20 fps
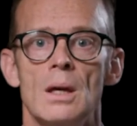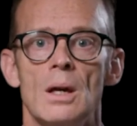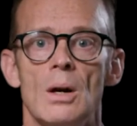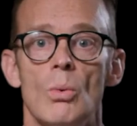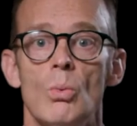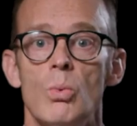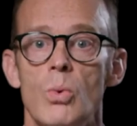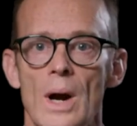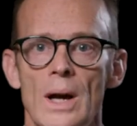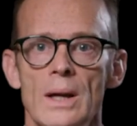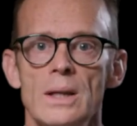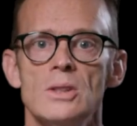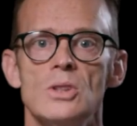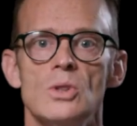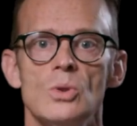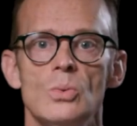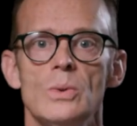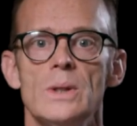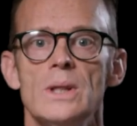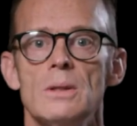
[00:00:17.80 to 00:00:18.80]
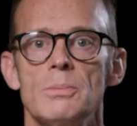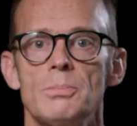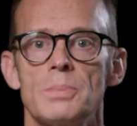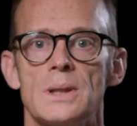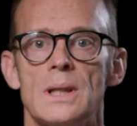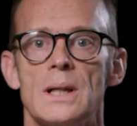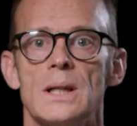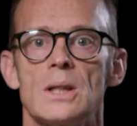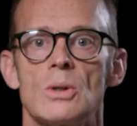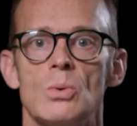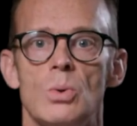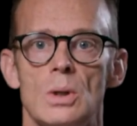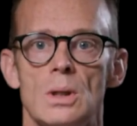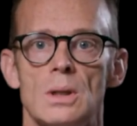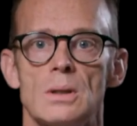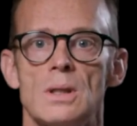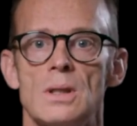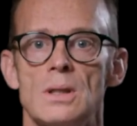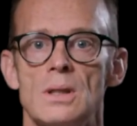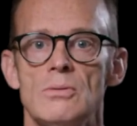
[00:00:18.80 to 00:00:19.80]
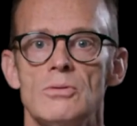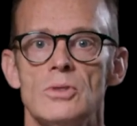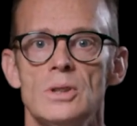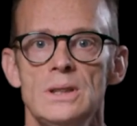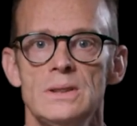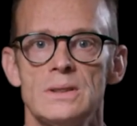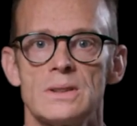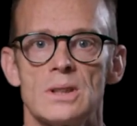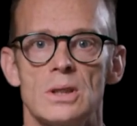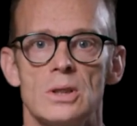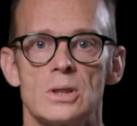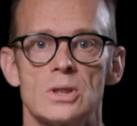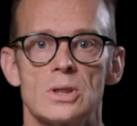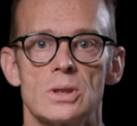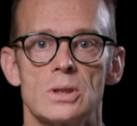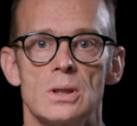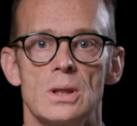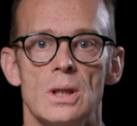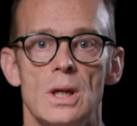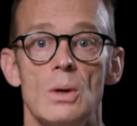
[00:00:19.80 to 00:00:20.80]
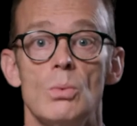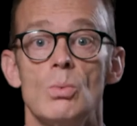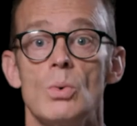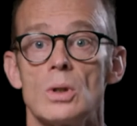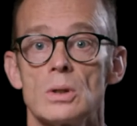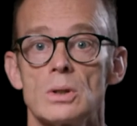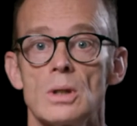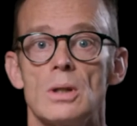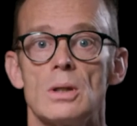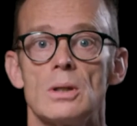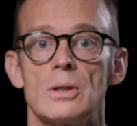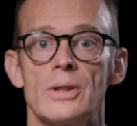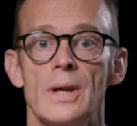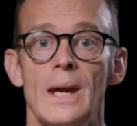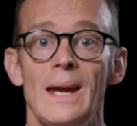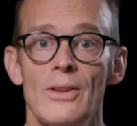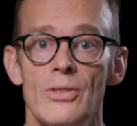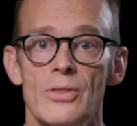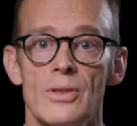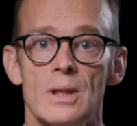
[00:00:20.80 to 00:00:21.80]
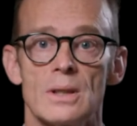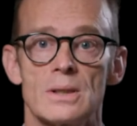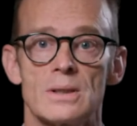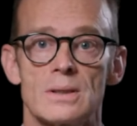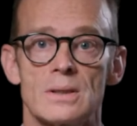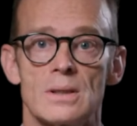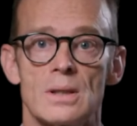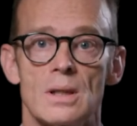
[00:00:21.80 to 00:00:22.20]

Why do we apply qualitative research, and what are the ethics?